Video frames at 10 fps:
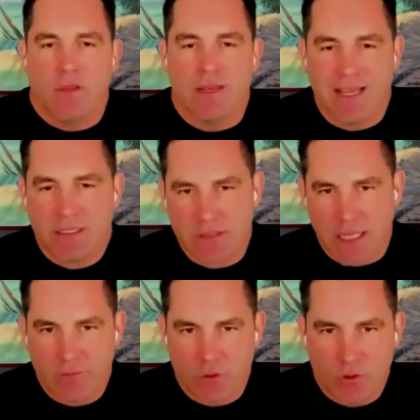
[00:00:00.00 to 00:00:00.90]
The next
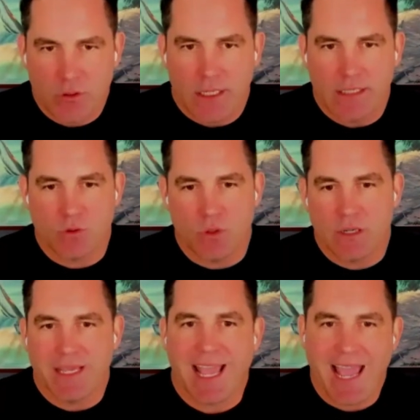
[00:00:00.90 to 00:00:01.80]
level is
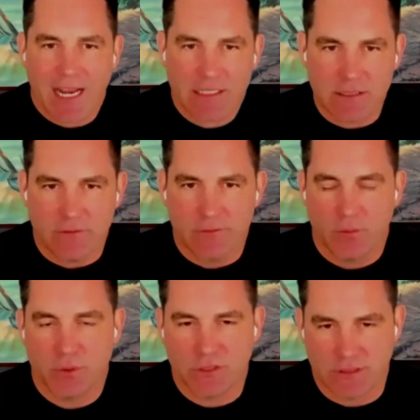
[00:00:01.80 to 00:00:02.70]
going to be active
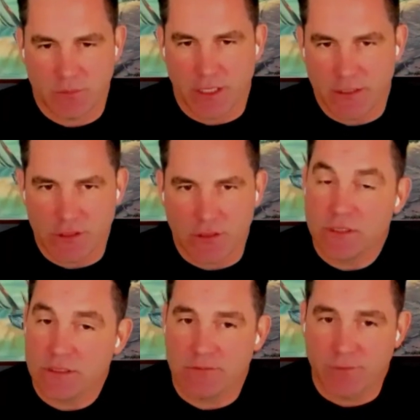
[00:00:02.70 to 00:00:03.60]
participation,
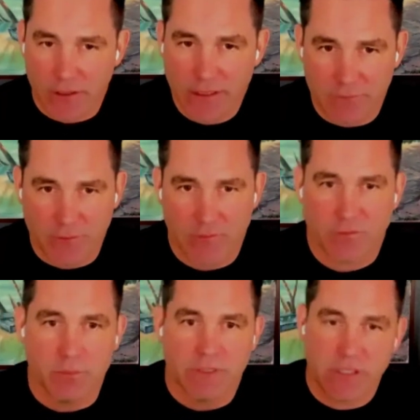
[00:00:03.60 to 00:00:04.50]
which is very different
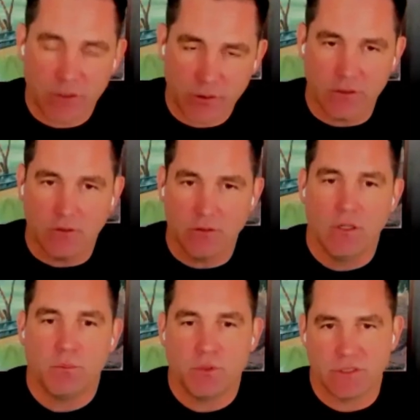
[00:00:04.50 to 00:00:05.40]
from material
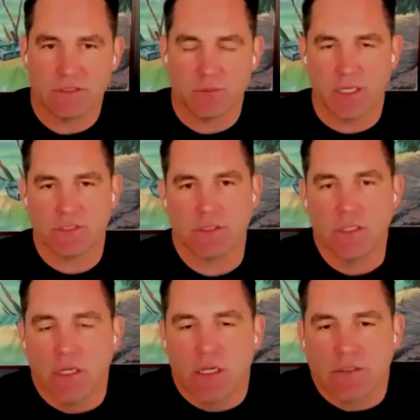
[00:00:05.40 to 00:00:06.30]

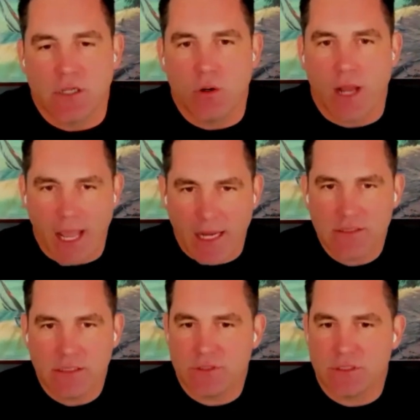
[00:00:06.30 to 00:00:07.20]
participation. So
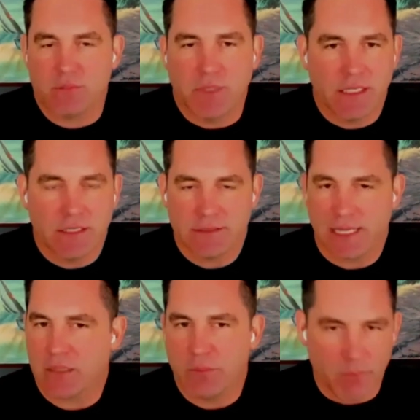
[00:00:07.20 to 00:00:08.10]
active just means
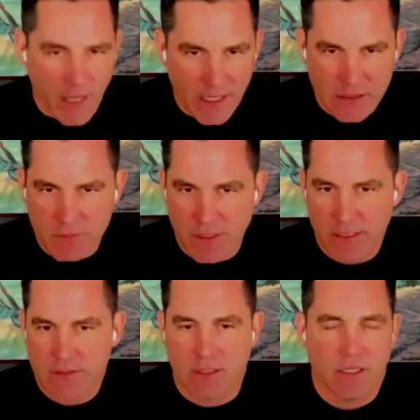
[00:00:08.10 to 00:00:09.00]
that can be
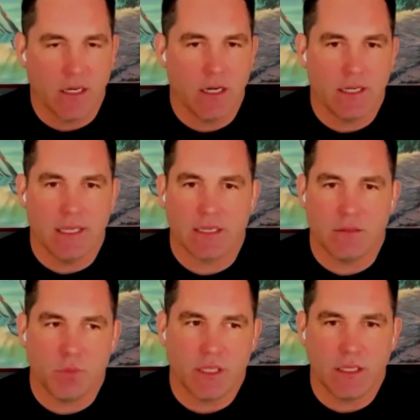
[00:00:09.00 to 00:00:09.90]
management. Uh, it
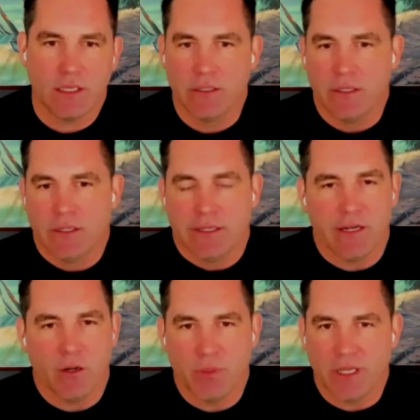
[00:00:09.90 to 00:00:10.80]
can be,
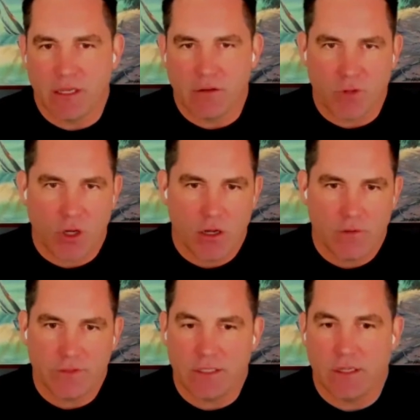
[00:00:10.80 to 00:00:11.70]
you know, being
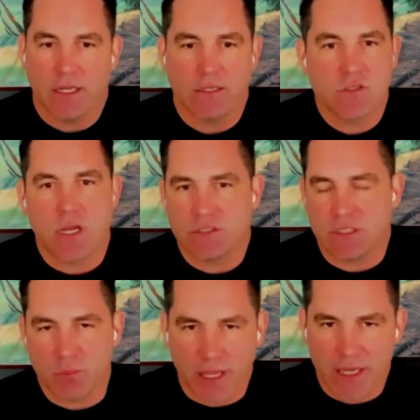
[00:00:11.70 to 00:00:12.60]
involved and, and
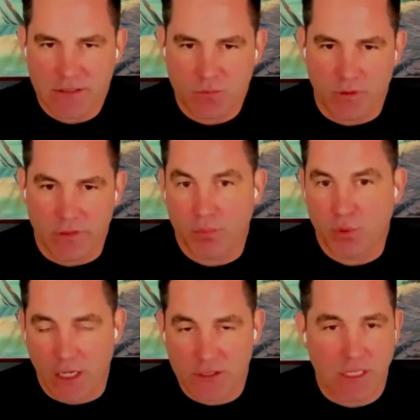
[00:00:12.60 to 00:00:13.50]
touching base with the
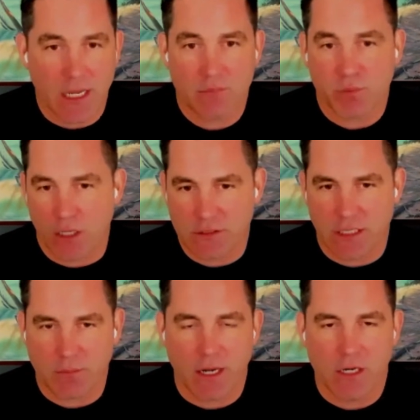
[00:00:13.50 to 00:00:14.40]
project,
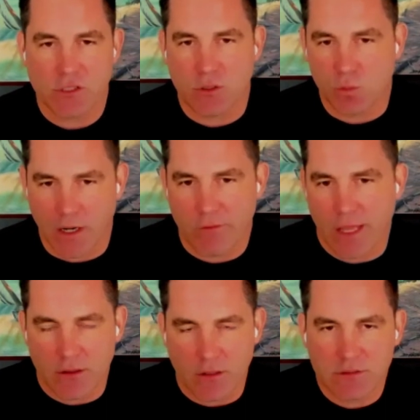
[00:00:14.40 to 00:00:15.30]
project manager,
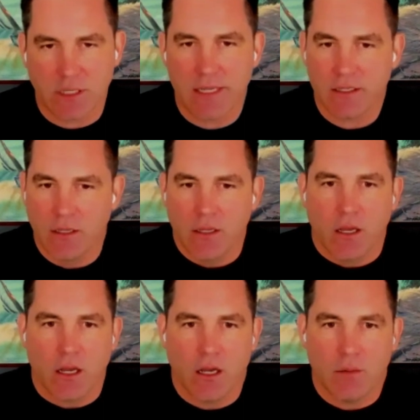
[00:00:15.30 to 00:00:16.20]
whatever that looks like.
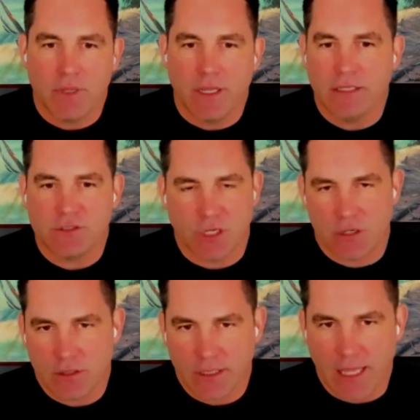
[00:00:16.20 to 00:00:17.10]
Uh, it
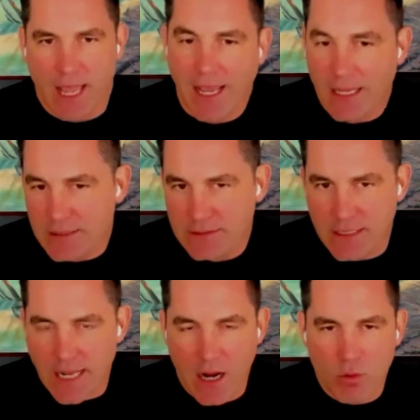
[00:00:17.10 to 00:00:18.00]
generally
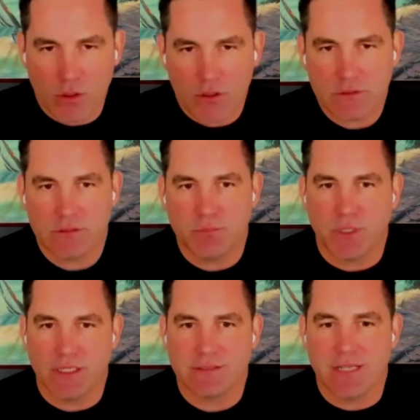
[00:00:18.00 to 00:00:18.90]
has an hours,
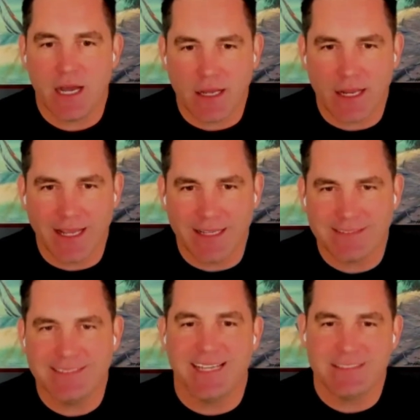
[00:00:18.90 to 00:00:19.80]
but it's not
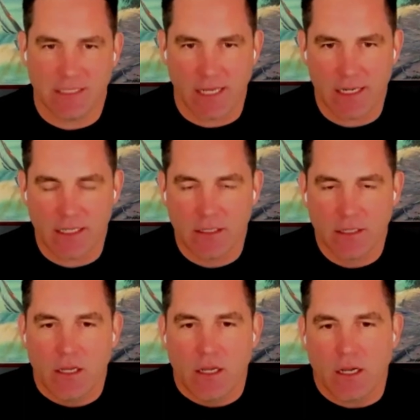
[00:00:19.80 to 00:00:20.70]
as designated.
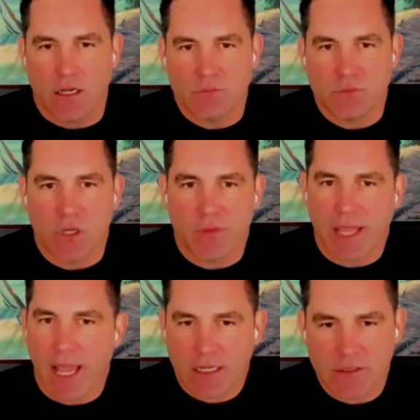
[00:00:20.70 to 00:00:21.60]
Um, so
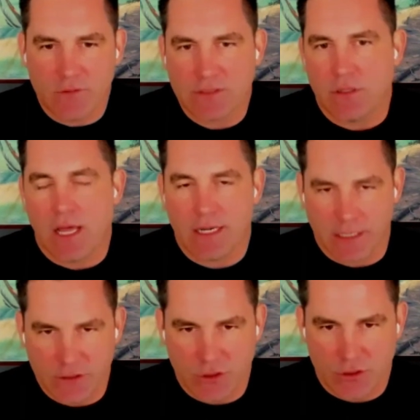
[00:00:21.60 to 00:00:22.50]
the active is a lot
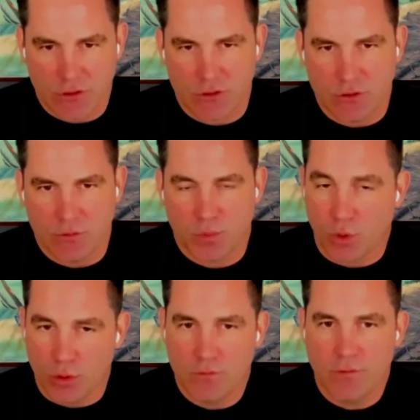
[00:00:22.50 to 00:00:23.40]
easier to
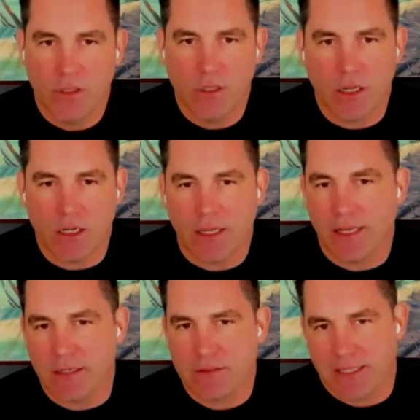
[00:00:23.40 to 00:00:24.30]
prove, uh,
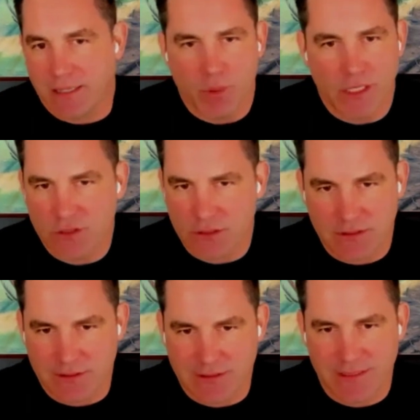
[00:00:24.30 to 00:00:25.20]
and it can be
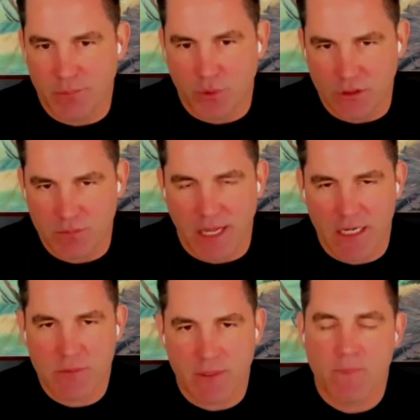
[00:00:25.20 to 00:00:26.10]
just as simple as
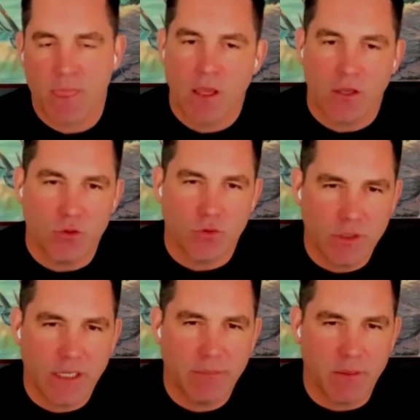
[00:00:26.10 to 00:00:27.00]
management. You
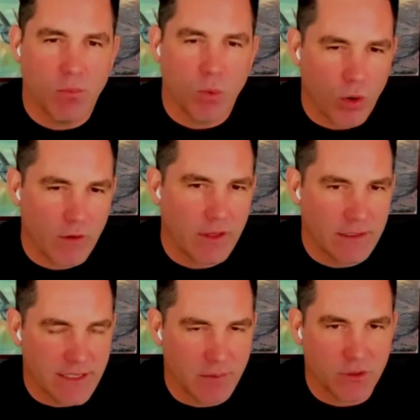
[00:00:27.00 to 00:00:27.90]
do need to be more than
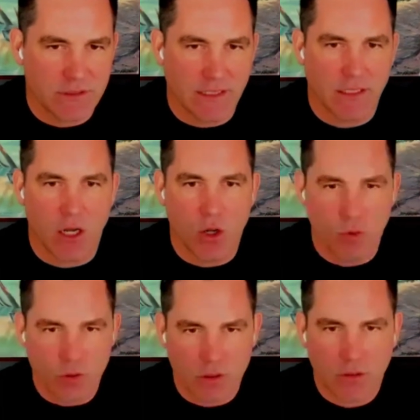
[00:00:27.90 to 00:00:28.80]
a 10%
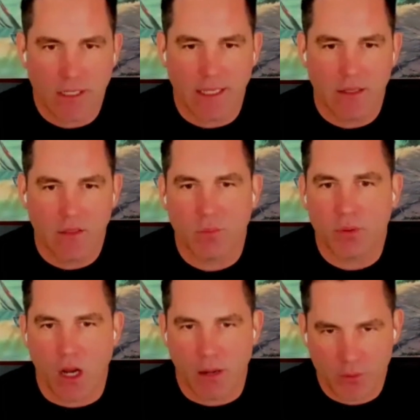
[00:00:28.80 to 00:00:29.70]
owner in the
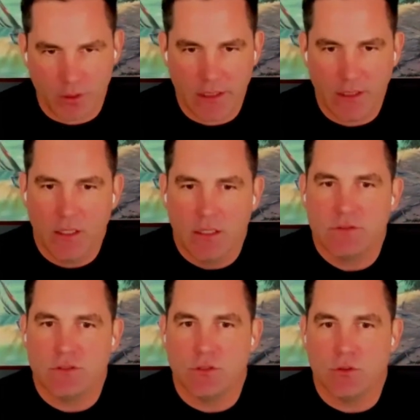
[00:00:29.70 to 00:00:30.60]
property
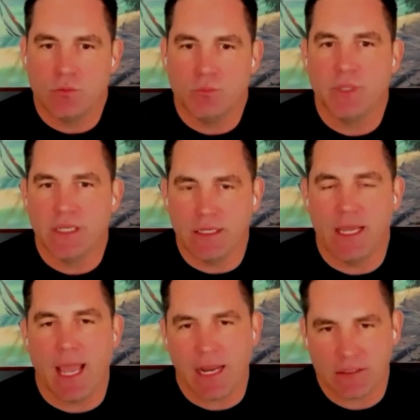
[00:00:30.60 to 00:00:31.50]
to
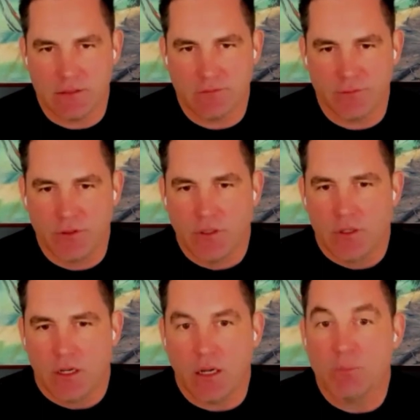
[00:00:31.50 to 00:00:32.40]
be active
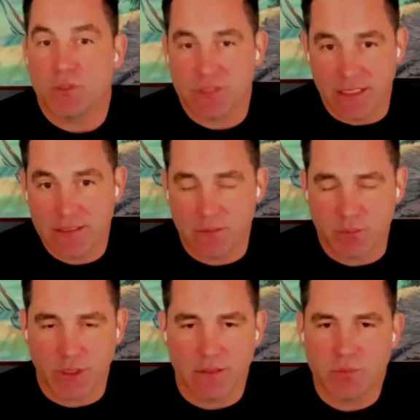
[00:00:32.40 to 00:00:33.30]
uh,
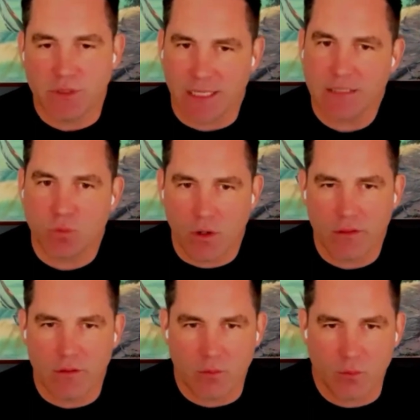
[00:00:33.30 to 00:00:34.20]
participant, but that's
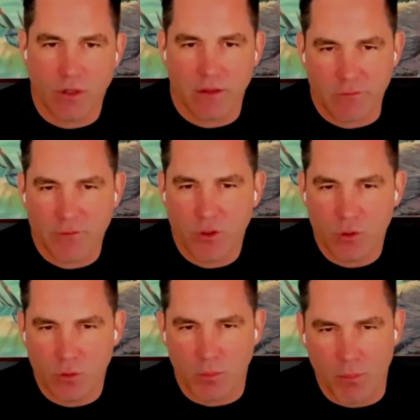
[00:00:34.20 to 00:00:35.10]
one of the one of the
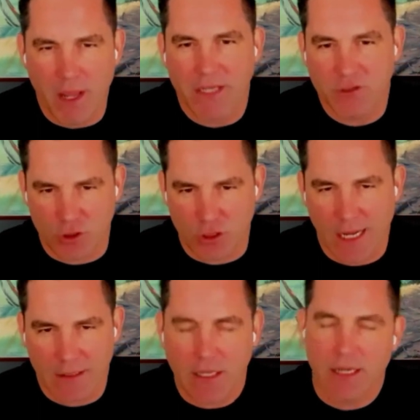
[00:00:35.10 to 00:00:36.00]
few major
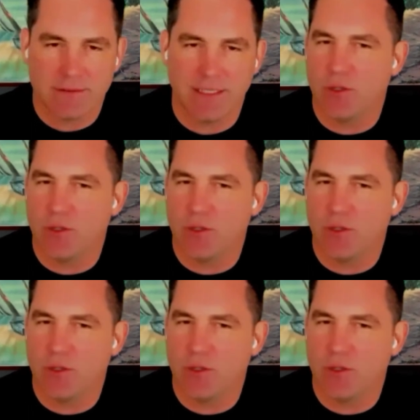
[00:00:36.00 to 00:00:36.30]
guidelines.